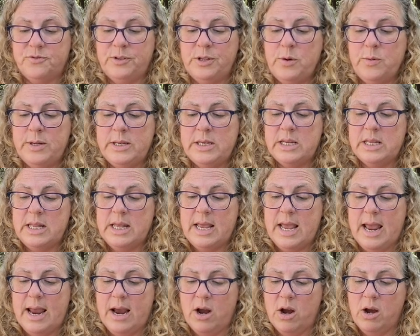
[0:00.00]
flew into
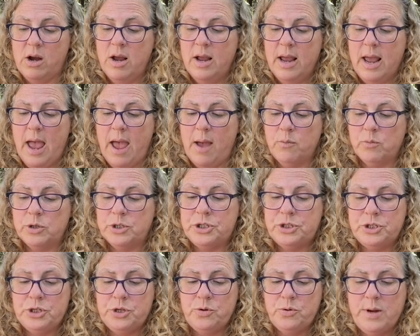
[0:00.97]
the air and were
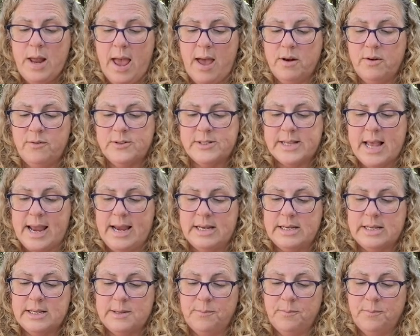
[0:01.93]
soon out of sight.